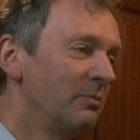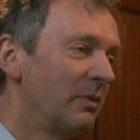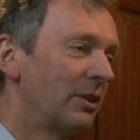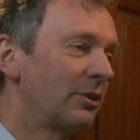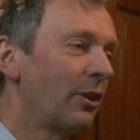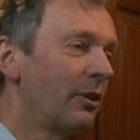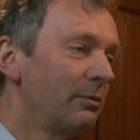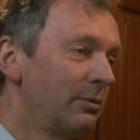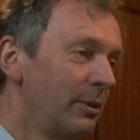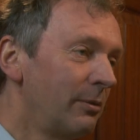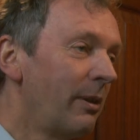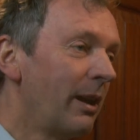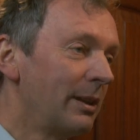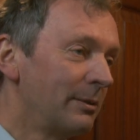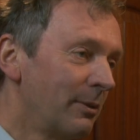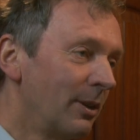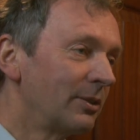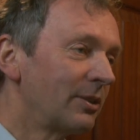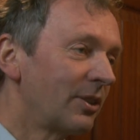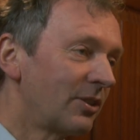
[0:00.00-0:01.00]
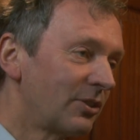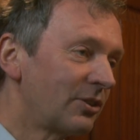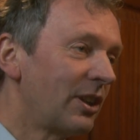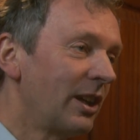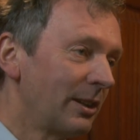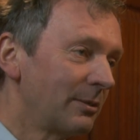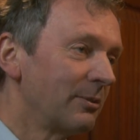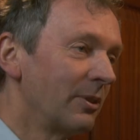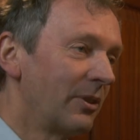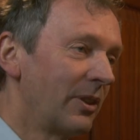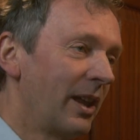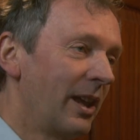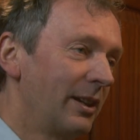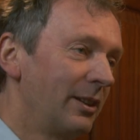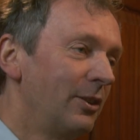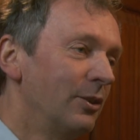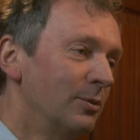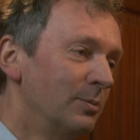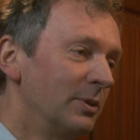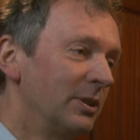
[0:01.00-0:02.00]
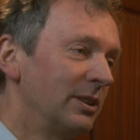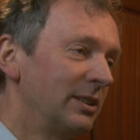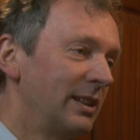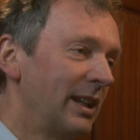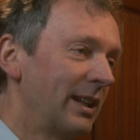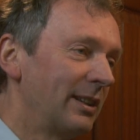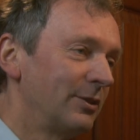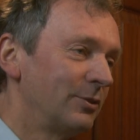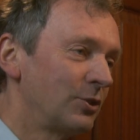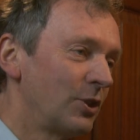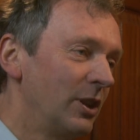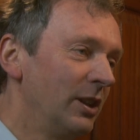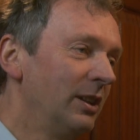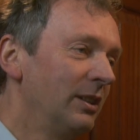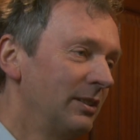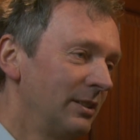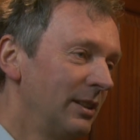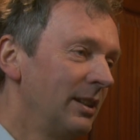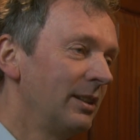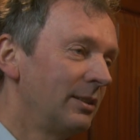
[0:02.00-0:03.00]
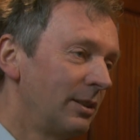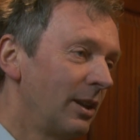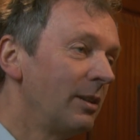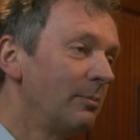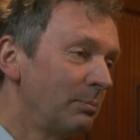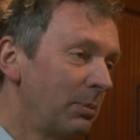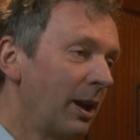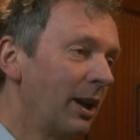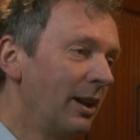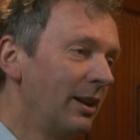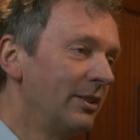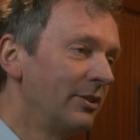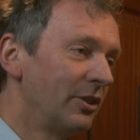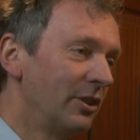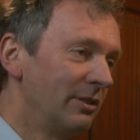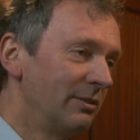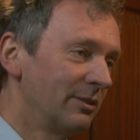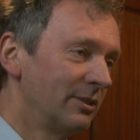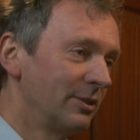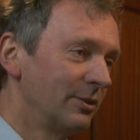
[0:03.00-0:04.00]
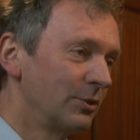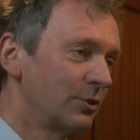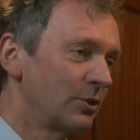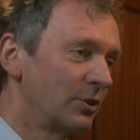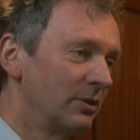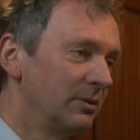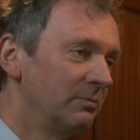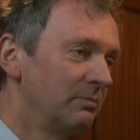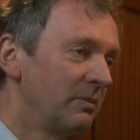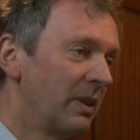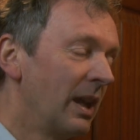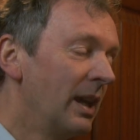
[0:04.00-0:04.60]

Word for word: So, if we really want to stick with that human analogy, it implies evolution.